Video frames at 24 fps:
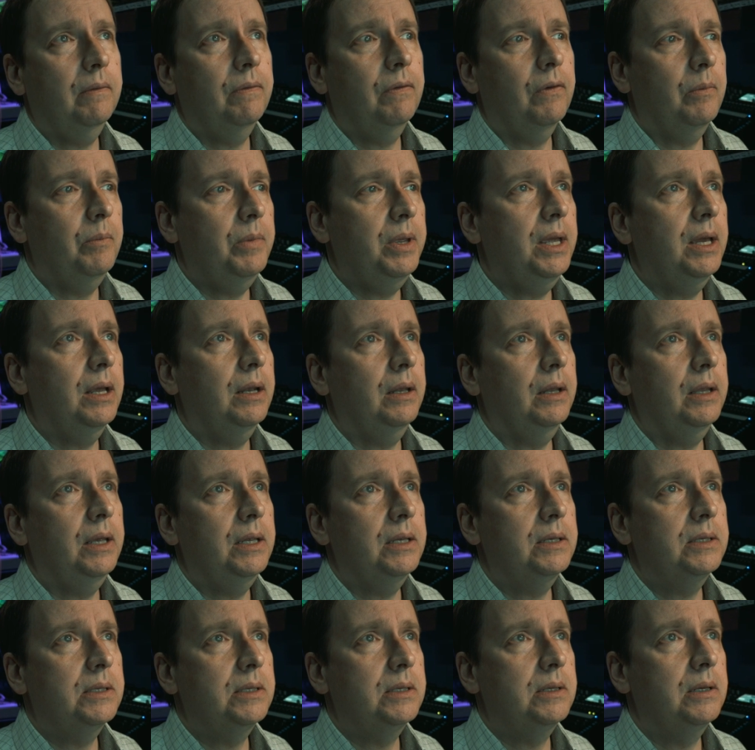for me at
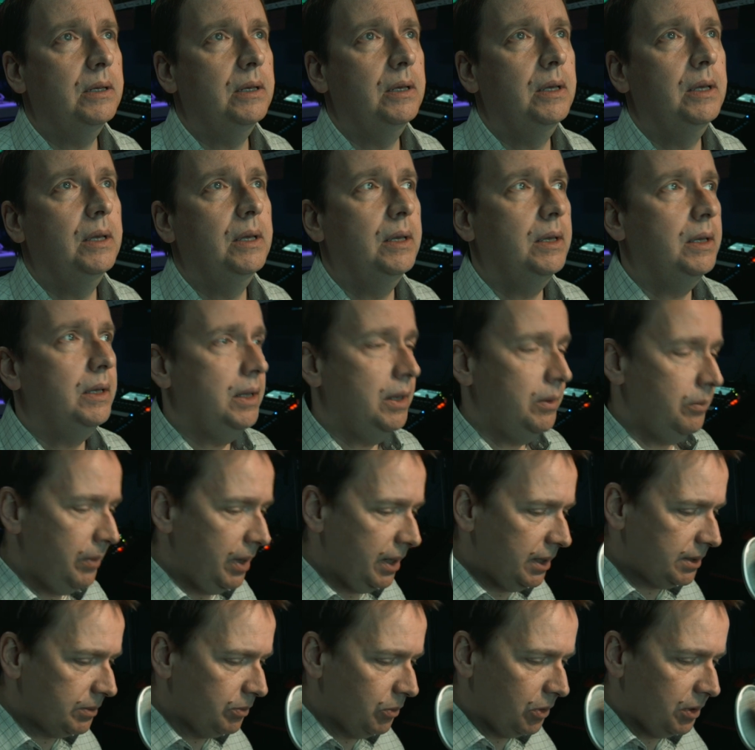least, it
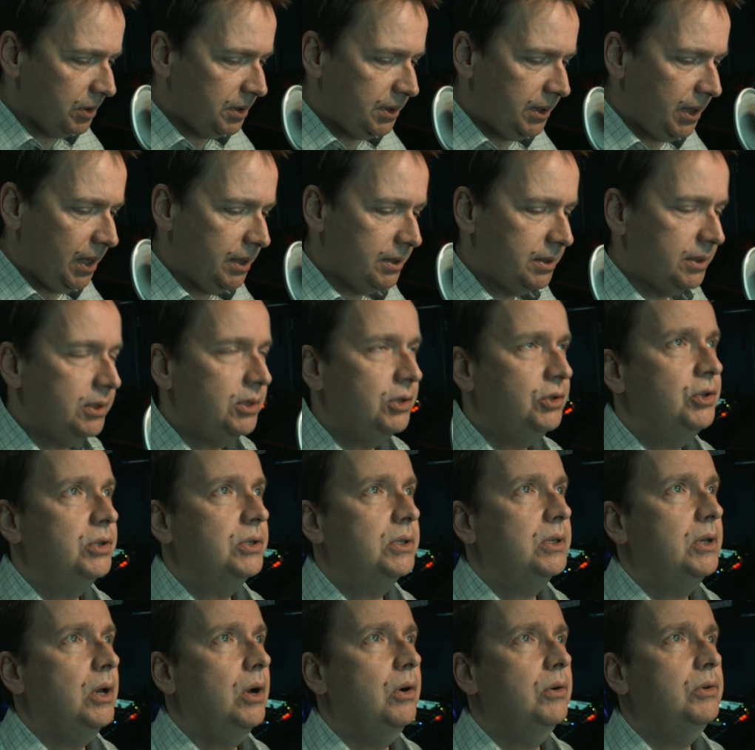makes more sense to
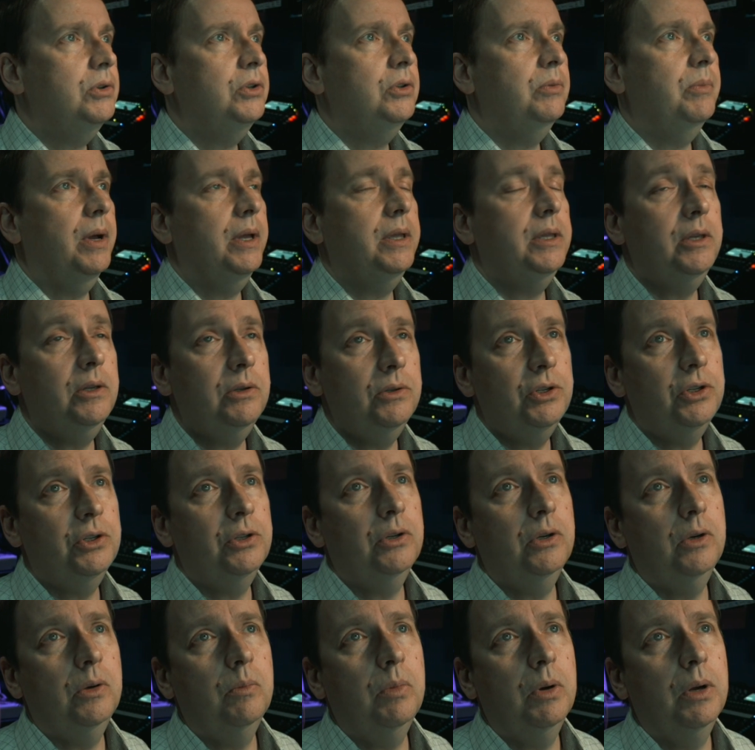just go to my
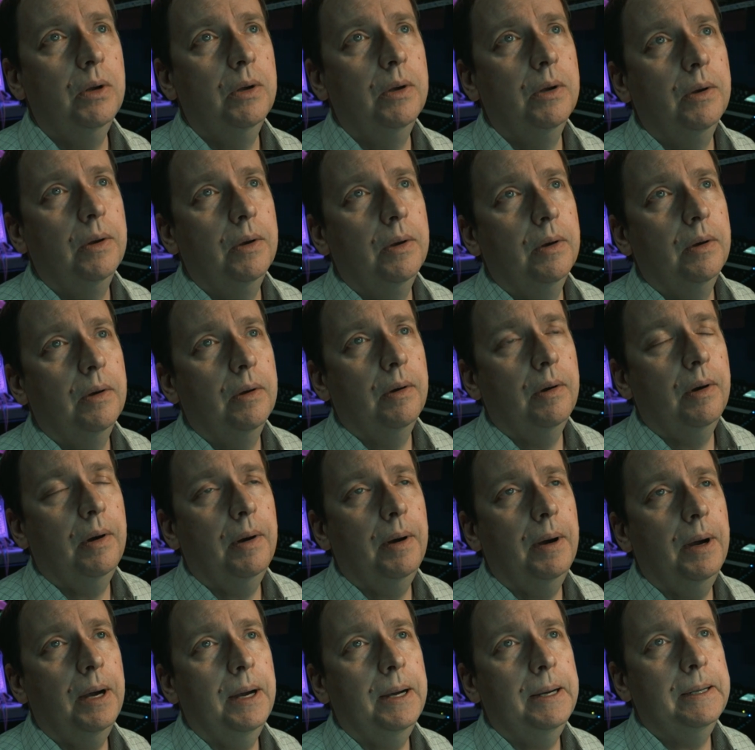YouTube
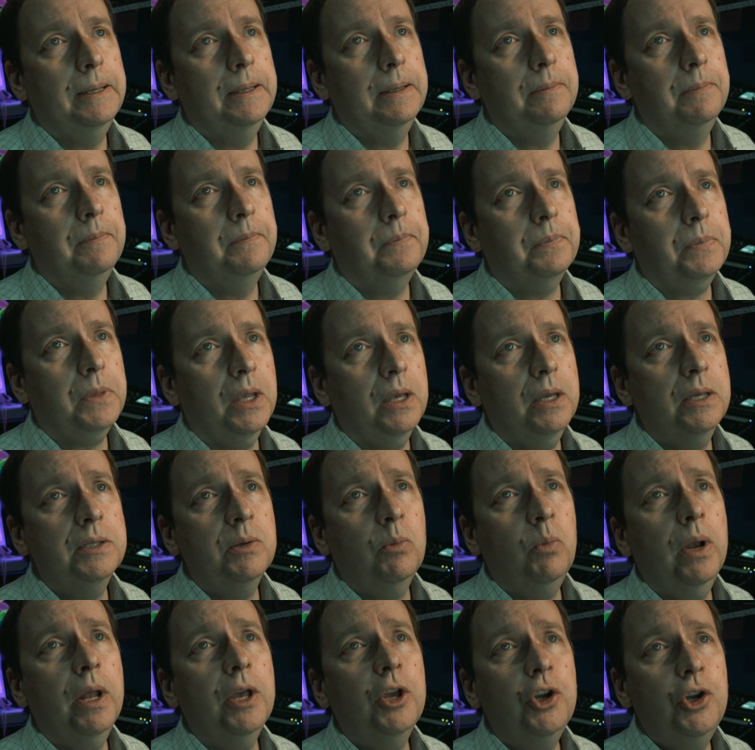um, because
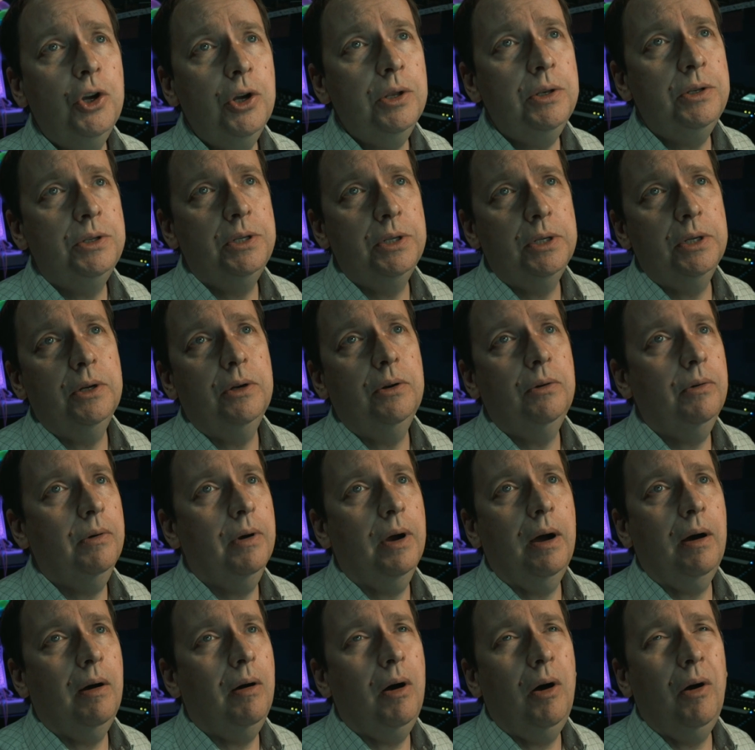what I could do,
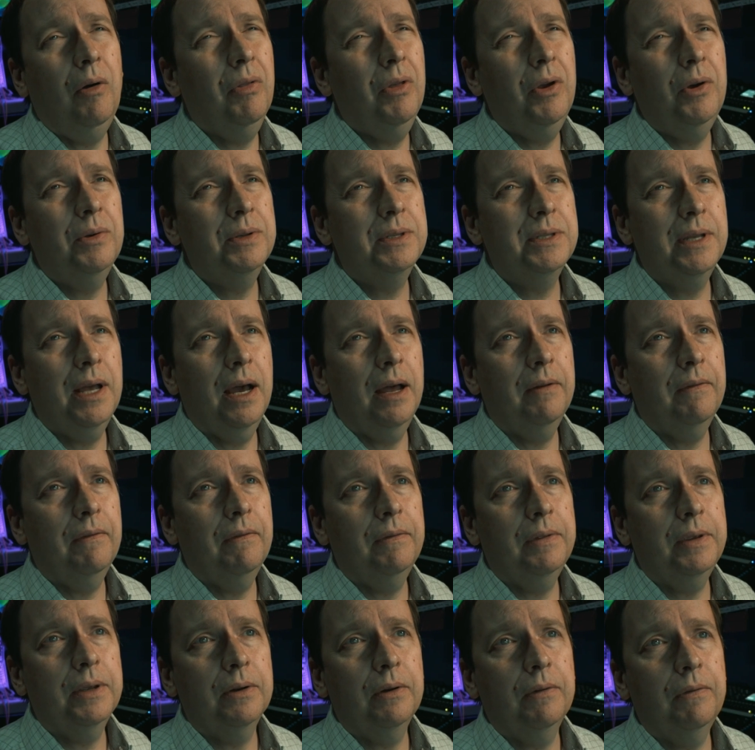although it's not
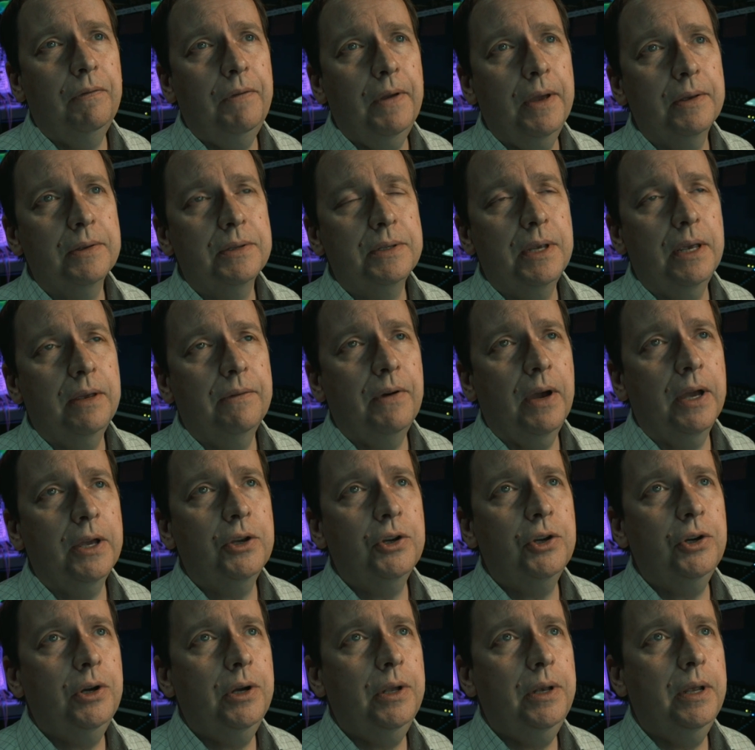you know failsafe, I
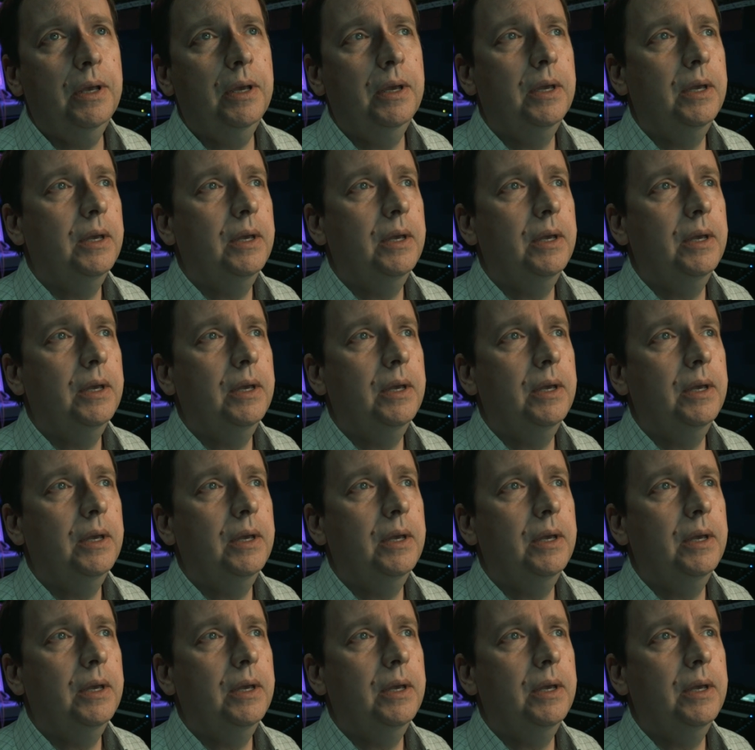could